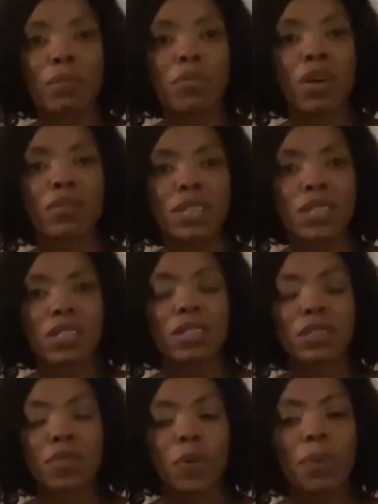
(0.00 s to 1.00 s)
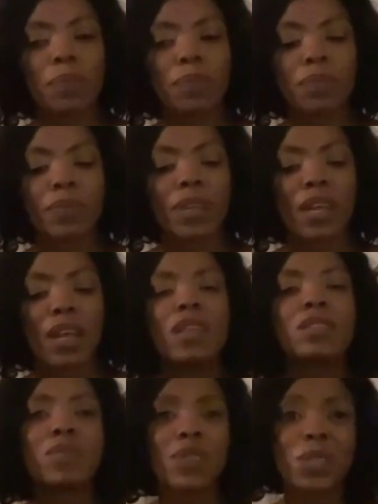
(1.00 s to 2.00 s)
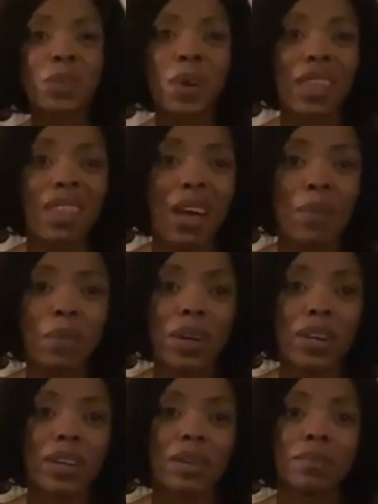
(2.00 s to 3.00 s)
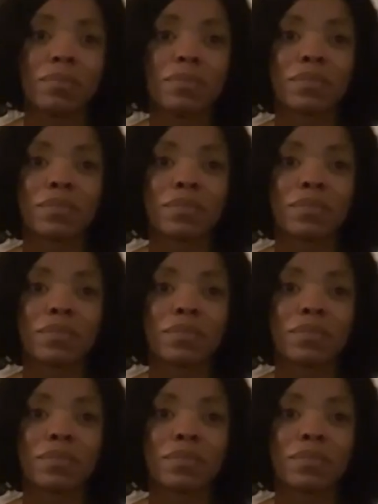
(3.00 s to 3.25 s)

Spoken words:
in providence is for. It's for doing that work.